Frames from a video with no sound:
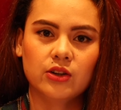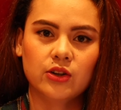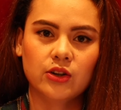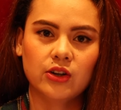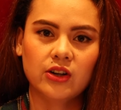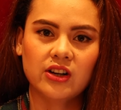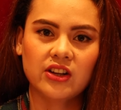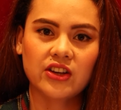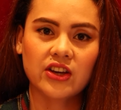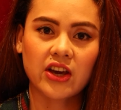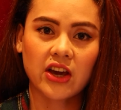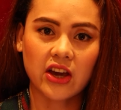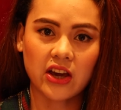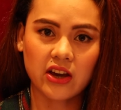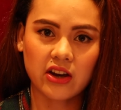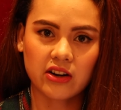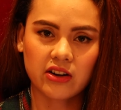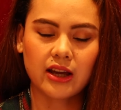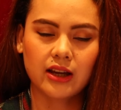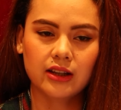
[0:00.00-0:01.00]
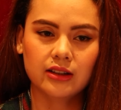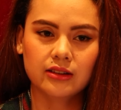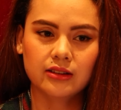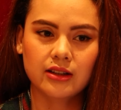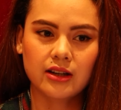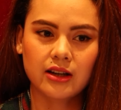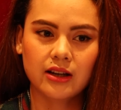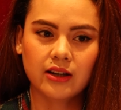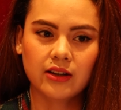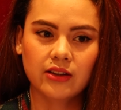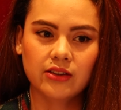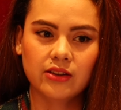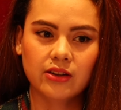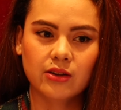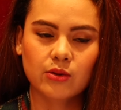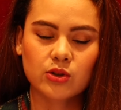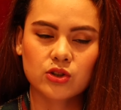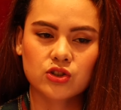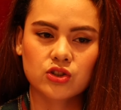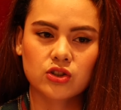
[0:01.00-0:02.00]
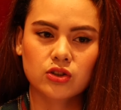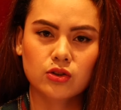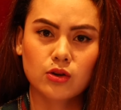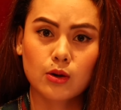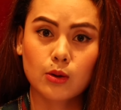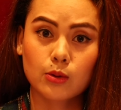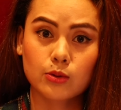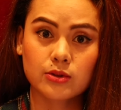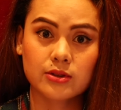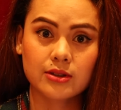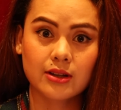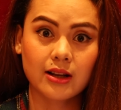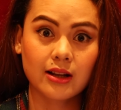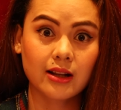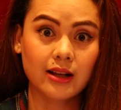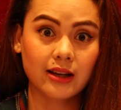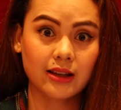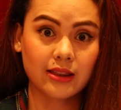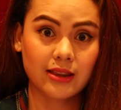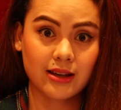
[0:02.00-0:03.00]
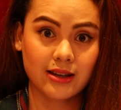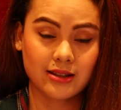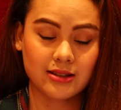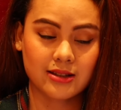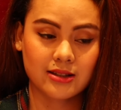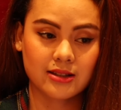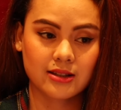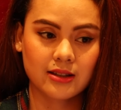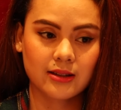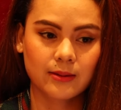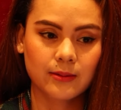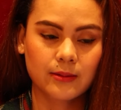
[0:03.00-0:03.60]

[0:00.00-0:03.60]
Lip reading: curly hair. And the question goes like this.